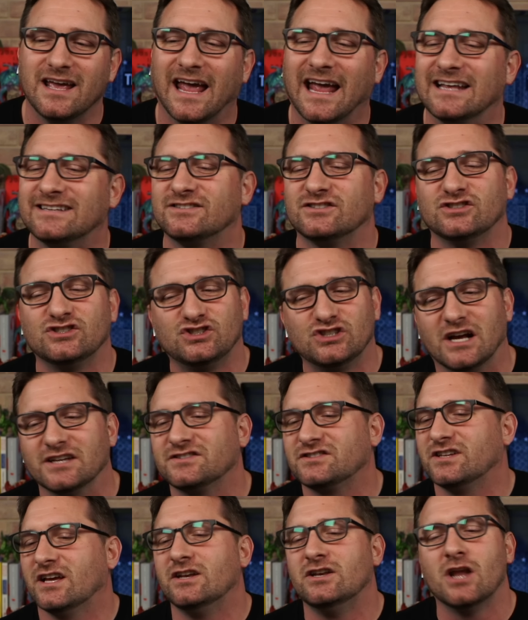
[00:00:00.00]
It's
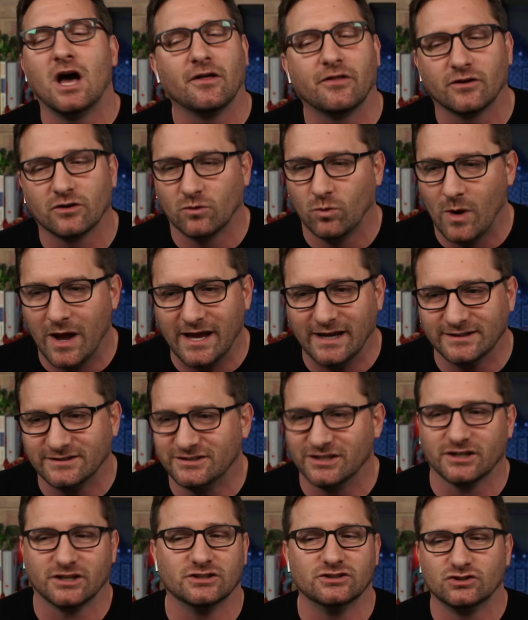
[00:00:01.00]
just another way
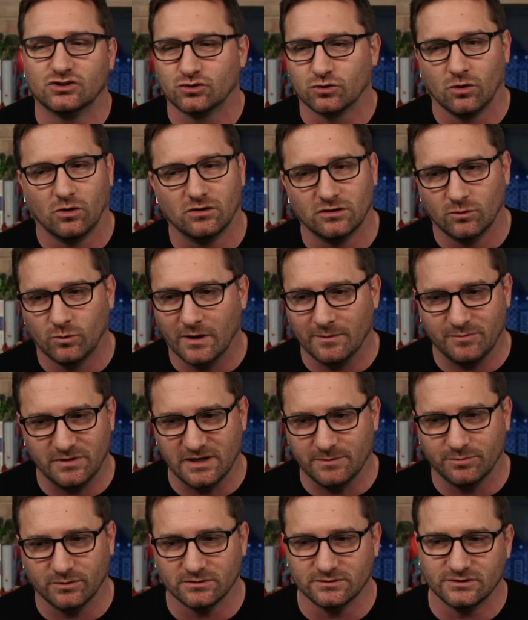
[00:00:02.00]
to control what
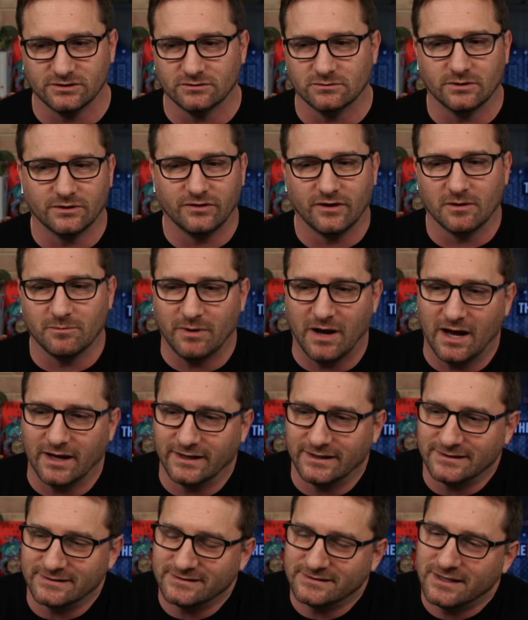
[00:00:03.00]
people do with their
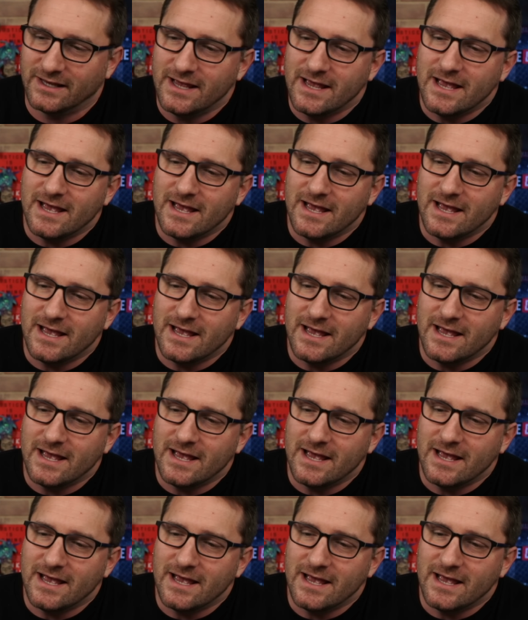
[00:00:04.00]
bodies.